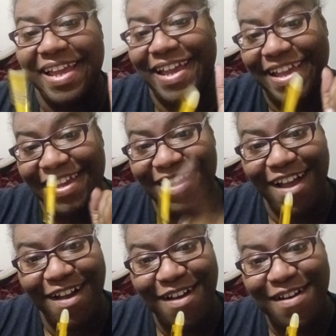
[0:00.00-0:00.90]
Hey
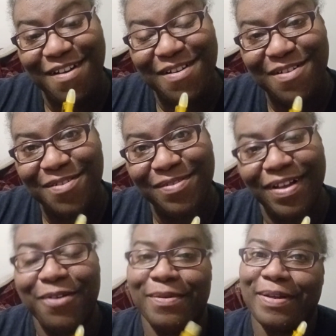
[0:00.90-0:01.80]

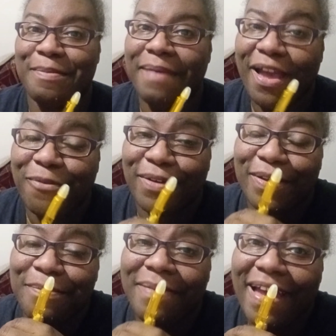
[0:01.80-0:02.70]
y'all, welcome back,
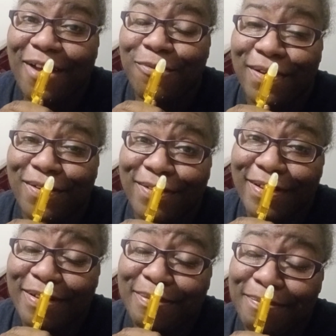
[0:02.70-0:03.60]
welcome back,
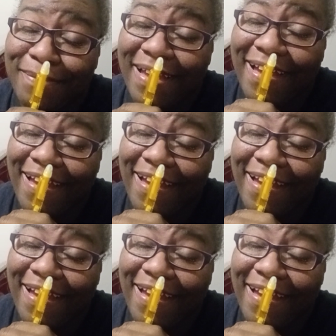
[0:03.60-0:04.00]
welcome back.